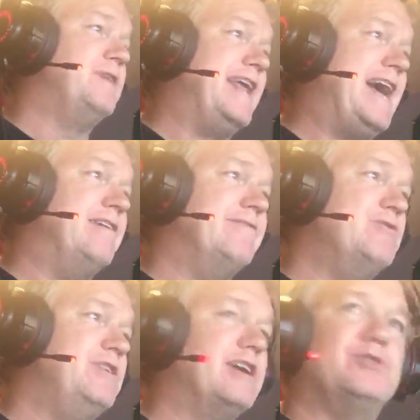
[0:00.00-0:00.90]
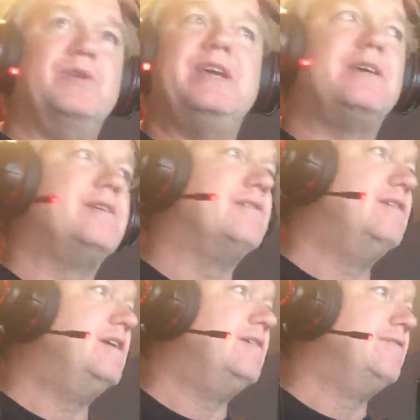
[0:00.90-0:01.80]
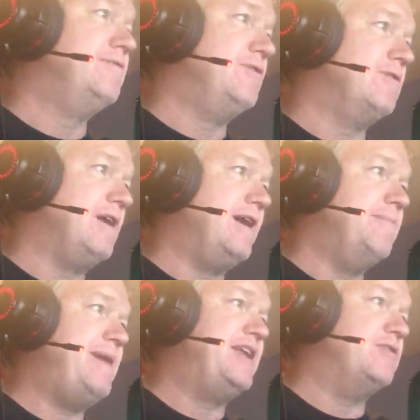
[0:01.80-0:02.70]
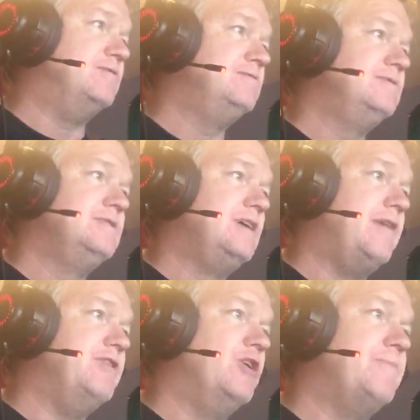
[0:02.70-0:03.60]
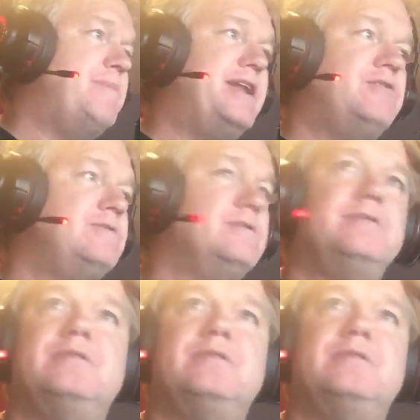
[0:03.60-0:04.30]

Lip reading: them to get out and vote next week for Beto. Have you heard of Beto?